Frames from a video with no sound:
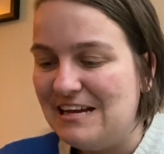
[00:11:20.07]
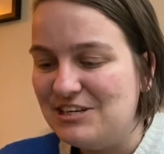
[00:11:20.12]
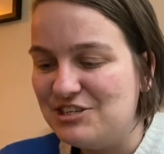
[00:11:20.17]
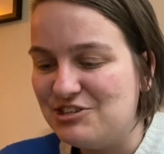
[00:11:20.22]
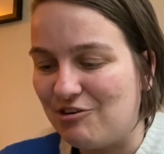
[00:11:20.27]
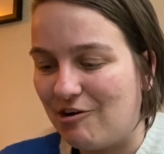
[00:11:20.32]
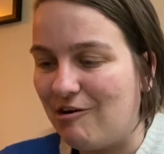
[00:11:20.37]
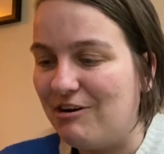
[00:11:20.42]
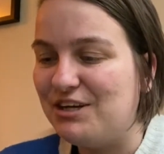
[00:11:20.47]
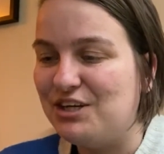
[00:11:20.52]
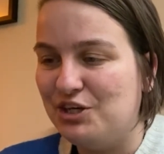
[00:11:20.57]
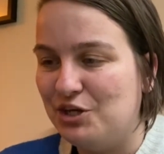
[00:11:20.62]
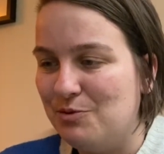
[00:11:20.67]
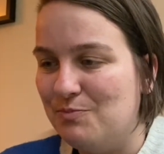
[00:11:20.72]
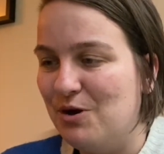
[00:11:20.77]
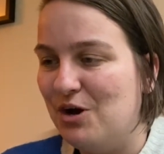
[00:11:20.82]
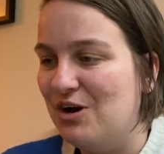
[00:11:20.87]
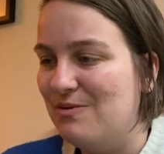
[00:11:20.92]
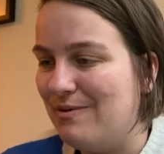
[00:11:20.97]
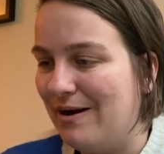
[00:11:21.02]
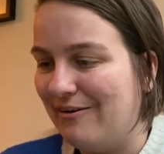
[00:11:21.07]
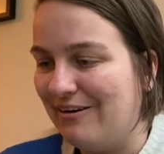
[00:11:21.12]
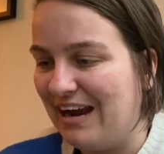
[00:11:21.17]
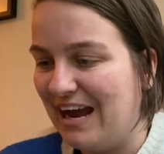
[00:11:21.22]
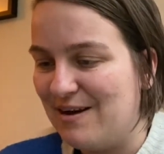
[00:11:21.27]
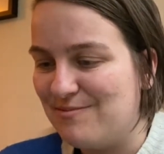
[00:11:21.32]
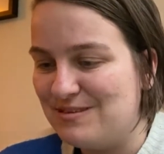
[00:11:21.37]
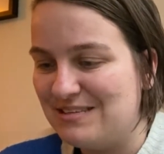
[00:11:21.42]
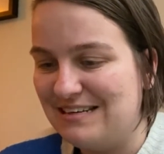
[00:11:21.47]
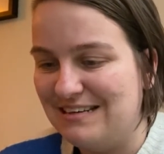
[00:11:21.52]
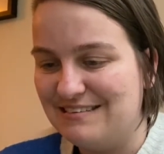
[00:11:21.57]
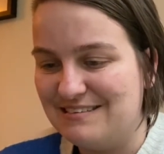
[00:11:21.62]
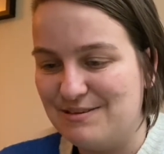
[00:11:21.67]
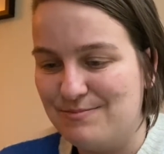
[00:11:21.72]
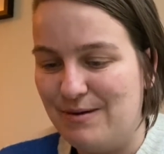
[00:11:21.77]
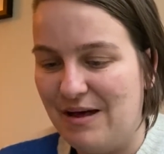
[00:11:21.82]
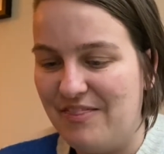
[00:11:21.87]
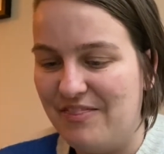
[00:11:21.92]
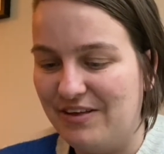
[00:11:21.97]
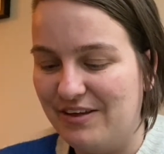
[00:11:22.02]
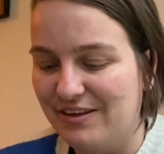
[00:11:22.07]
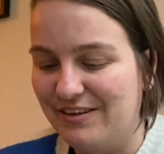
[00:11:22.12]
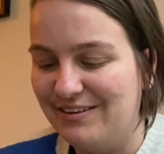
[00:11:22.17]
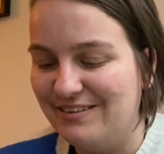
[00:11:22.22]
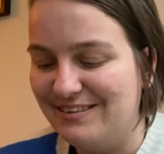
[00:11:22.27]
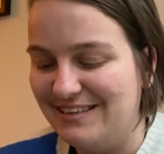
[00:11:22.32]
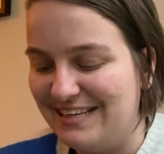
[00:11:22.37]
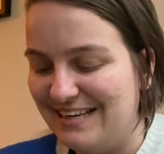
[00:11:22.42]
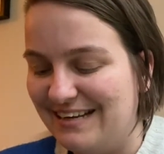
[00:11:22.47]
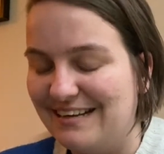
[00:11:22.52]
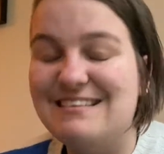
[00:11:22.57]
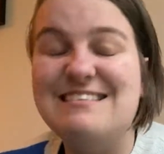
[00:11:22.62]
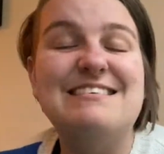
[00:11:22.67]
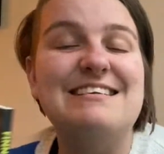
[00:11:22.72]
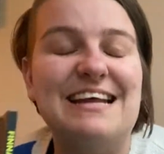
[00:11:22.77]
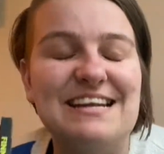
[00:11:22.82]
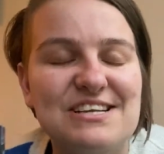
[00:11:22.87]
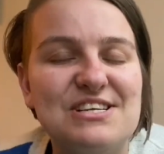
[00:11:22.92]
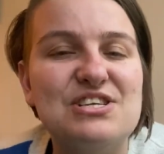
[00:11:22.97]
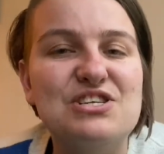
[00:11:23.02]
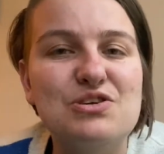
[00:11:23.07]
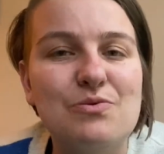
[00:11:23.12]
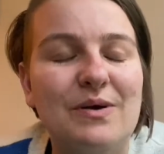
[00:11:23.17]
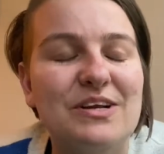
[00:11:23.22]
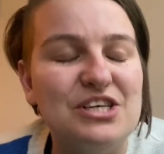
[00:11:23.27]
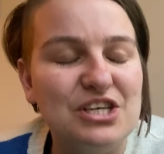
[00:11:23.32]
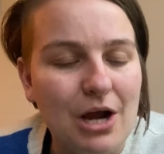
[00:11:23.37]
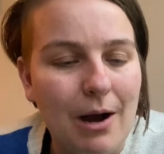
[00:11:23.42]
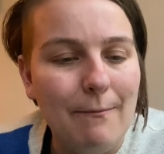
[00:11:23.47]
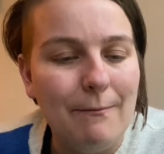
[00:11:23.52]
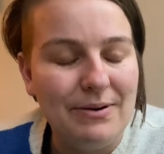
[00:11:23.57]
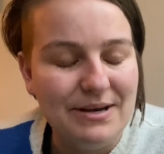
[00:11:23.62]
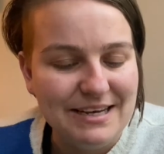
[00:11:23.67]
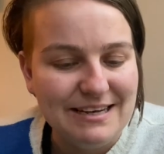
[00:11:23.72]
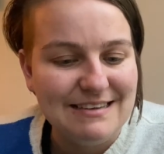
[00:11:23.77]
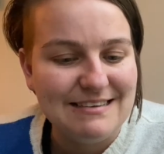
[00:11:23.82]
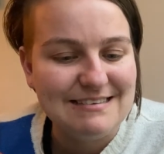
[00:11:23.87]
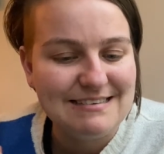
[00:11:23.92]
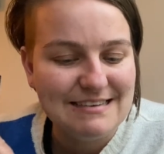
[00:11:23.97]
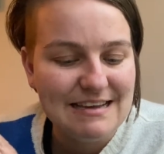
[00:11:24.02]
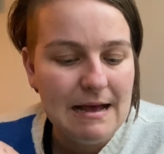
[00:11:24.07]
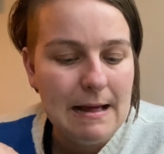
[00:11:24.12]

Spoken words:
dry humour about capitalism and the extent to which companies